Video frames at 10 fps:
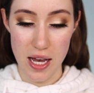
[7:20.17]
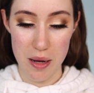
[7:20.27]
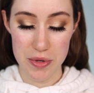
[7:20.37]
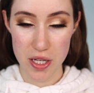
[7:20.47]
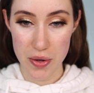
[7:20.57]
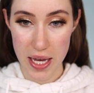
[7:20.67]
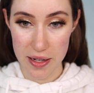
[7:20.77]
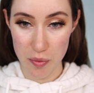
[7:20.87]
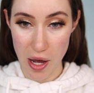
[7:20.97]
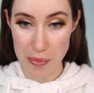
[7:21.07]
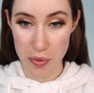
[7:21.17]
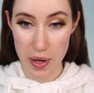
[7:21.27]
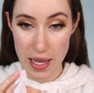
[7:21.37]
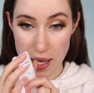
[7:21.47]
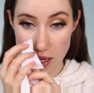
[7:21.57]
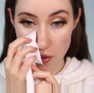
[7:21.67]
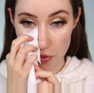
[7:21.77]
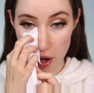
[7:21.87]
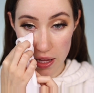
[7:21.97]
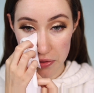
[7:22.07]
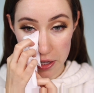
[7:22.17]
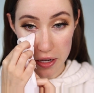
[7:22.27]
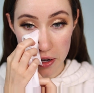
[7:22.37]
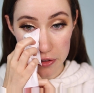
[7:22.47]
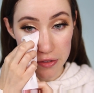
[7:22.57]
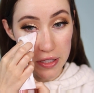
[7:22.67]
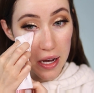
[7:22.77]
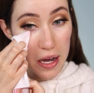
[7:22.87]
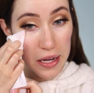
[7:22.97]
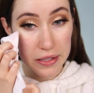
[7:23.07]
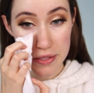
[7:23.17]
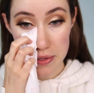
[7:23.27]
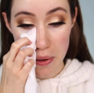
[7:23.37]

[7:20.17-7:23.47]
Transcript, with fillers: I'm gonna go ahead and wipe away any fallout that got under the eyes.